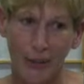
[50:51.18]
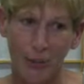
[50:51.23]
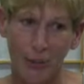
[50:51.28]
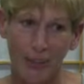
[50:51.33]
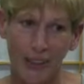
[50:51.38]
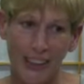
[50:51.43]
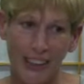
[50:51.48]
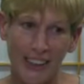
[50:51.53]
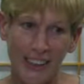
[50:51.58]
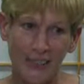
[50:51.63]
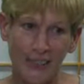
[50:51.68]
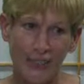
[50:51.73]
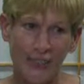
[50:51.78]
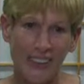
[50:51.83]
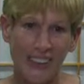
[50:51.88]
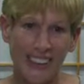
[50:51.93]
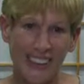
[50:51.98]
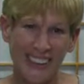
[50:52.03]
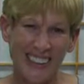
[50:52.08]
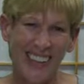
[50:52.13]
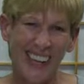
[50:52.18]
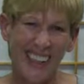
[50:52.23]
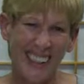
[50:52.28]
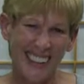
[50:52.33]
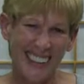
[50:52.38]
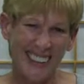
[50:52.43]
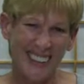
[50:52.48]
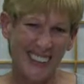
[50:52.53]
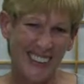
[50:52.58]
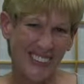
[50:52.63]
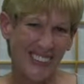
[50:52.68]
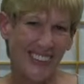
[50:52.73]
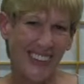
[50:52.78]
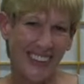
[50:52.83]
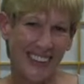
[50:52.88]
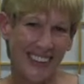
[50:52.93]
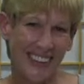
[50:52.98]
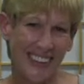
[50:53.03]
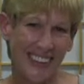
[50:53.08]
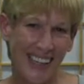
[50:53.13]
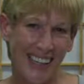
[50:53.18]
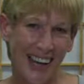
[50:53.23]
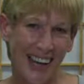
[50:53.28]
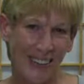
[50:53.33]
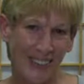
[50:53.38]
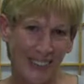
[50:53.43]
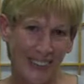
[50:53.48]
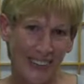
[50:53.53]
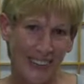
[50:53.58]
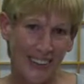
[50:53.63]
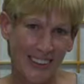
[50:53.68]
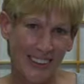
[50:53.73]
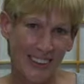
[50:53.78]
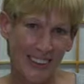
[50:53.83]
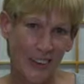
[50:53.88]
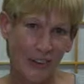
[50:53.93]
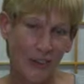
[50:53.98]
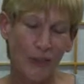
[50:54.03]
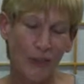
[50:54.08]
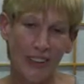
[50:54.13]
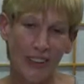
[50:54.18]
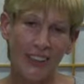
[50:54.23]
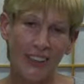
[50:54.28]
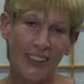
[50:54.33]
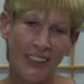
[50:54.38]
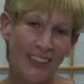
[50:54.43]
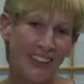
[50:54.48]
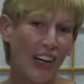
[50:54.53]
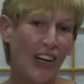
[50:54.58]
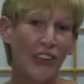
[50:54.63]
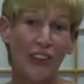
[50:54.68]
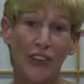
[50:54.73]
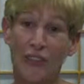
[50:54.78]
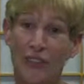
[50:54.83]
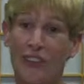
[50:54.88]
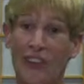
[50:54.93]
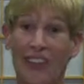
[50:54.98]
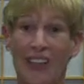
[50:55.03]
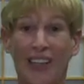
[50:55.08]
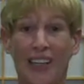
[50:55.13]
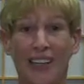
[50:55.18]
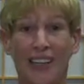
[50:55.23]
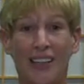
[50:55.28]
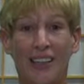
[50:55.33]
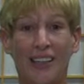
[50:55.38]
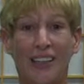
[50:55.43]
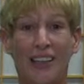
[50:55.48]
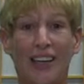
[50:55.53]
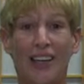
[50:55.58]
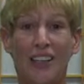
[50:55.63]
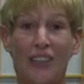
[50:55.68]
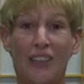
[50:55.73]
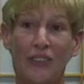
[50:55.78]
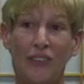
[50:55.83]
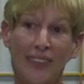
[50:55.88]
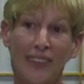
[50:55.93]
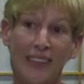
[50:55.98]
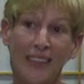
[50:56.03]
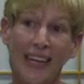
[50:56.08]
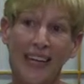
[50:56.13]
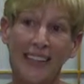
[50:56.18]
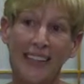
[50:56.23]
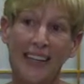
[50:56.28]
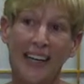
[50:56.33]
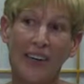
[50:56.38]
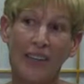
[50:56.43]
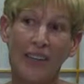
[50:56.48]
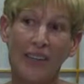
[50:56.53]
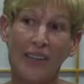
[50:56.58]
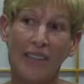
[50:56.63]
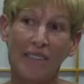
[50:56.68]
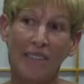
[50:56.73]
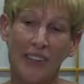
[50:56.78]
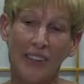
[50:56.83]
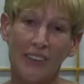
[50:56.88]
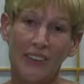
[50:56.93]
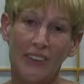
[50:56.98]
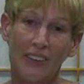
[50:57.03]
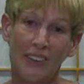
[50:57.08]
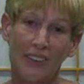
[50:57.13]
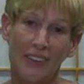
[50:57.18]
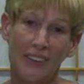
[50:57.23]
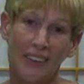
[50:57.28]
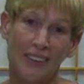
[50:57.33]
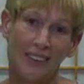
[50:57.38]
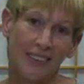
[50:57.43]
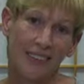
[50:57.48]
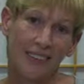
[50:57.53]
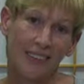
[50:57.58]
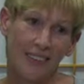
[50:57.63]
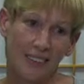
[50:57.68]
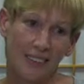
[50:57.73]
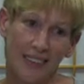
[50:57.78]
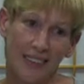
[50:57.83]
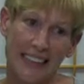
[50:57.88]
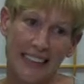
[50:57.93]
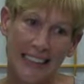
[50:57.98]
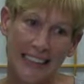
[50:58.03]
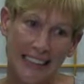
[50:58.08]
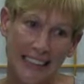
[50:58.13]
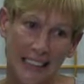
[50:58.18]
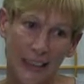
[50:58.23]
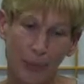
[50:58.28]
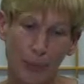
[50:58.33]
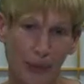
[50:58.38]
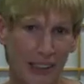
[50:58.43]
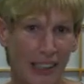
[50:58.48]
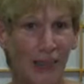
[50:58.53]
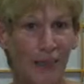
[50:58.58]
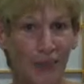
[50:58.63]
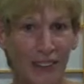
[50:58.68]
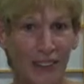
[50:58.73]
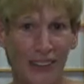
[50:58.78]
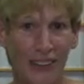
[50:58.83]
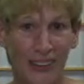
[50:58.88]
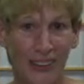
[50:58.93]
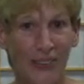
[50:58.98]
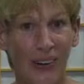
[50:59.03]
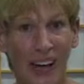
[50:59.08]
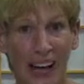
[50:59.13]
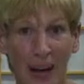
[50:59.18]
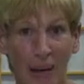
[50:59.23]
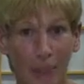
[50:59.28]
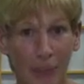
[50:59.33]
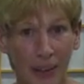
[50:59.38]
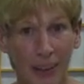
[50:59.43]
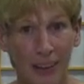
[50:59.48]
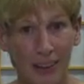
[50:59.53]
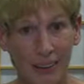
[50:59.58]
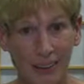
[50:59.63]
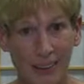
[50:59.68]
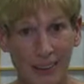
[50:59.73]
but it's really a lot easier than it sounds. Once you start doing it and you realize how good it feels, it just becomes a new habit.